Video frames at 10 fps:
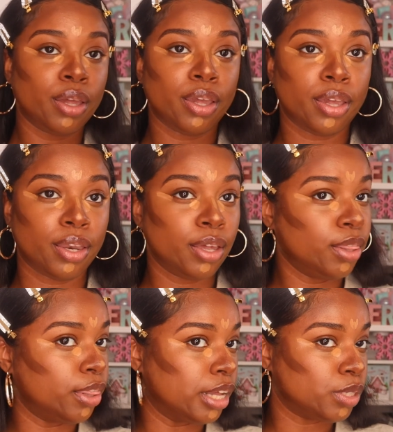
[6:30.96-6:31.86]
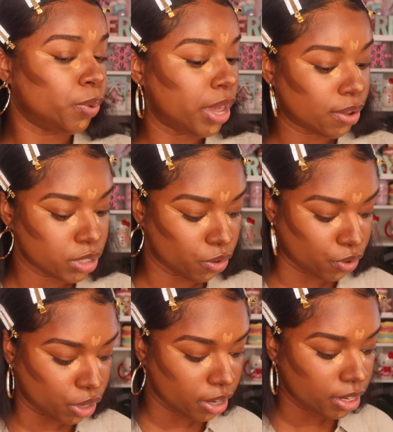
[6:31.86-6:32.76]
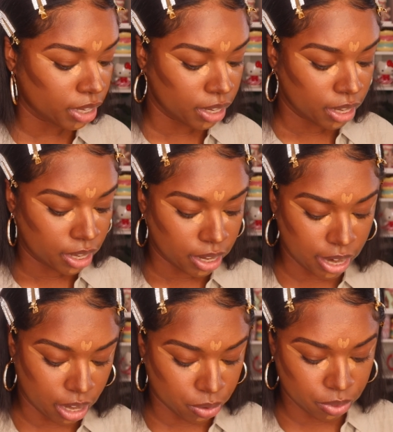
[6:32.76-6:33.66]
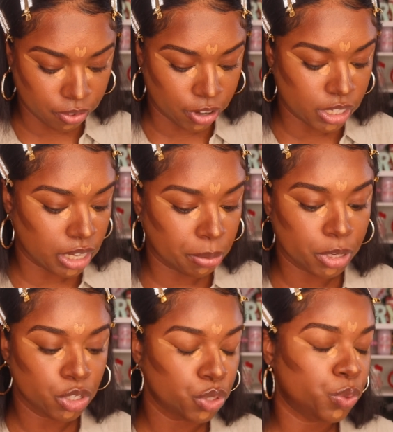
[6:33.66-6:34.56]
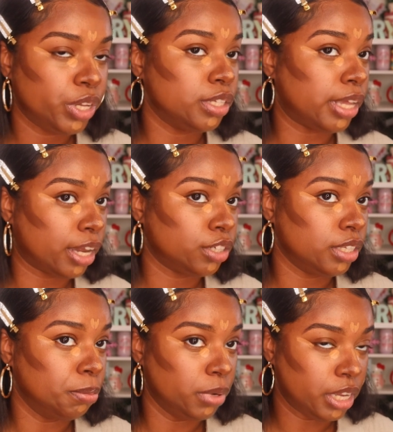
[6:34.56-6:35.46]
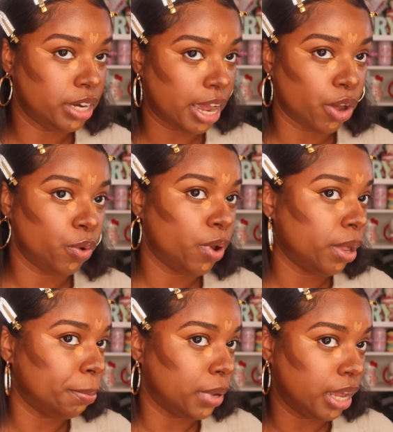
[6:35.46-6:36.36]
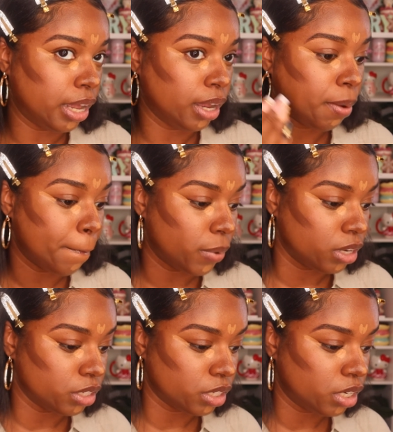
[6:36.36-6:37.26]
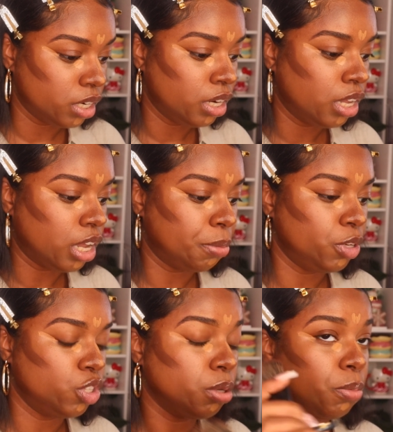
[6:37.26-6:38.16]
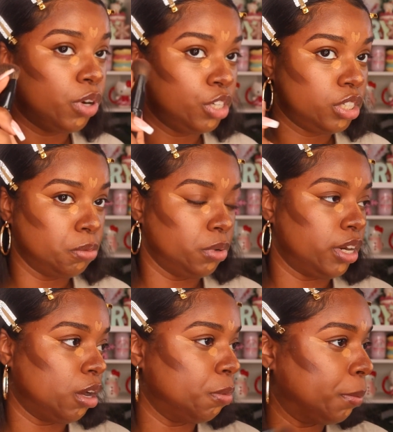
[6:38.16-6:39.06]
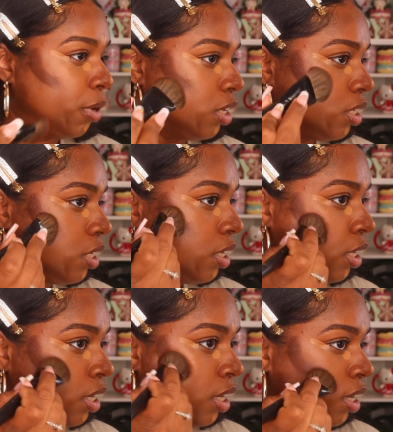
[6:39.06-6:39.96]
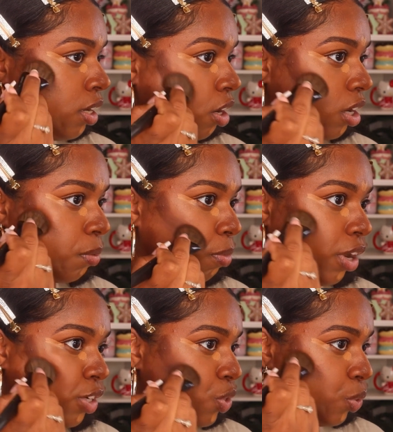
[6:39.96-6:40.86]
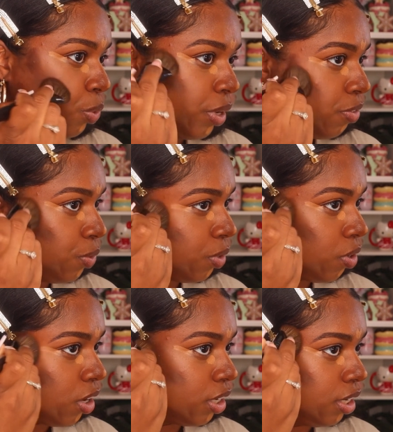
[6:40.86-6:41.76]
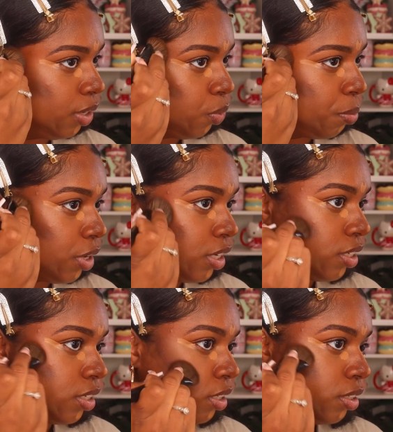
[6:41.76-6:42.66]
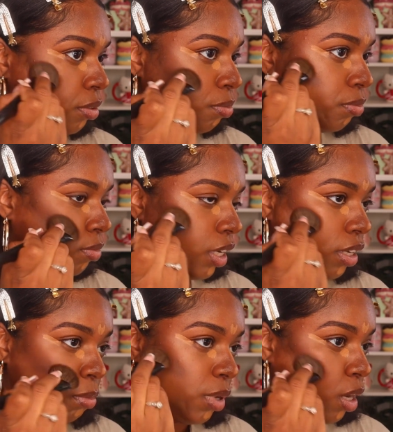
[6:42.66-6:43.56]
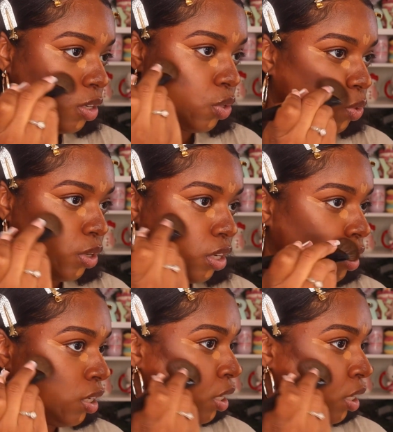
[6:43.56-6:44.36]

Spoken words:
And that's what we have so far. Now, the first thing I'm going to do is actually blend out my bronzer. I'm going to use a brush to blend out my bronzer. Or bronzer, whatever you want to call it. Liquid bronzer, contour.